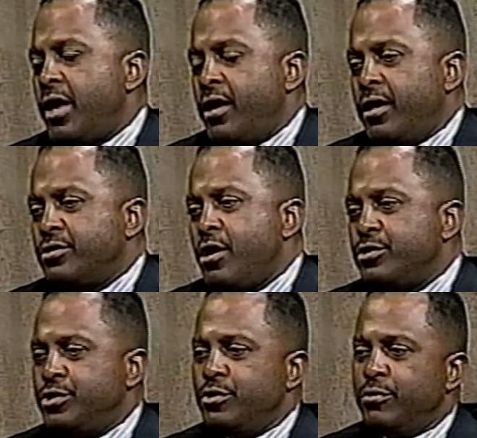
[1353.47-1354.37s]
I
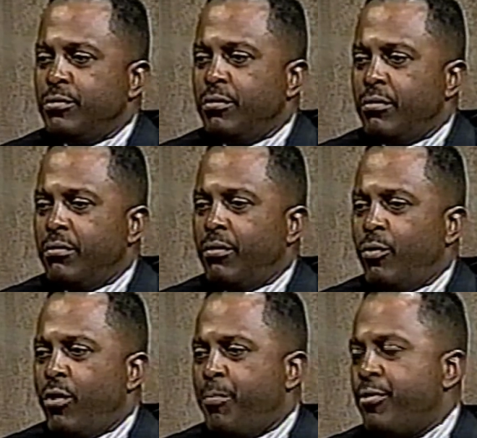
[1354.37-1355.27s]
talked to
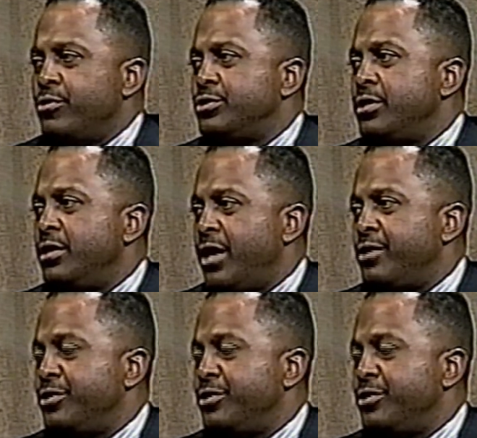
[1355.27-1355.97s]
a person